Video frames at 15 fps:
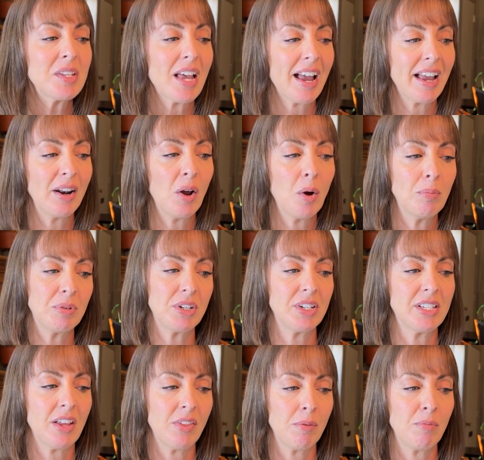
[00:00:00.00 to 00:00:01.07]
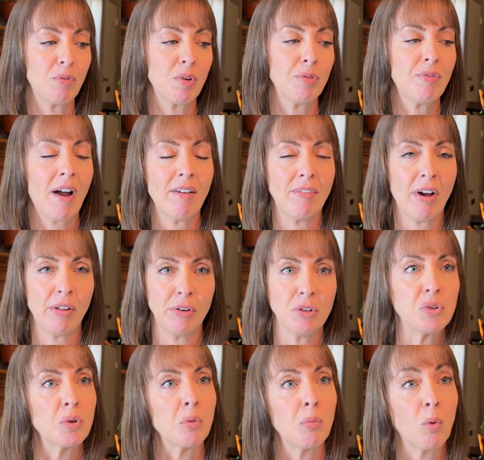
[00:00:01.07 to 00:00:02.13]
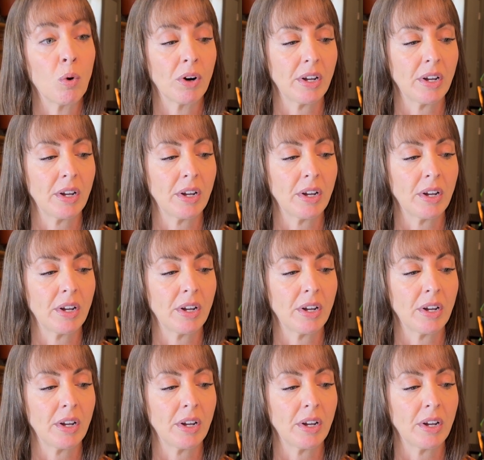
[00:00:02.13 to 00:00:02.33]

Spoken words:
I had hoped to sell them for $5 or more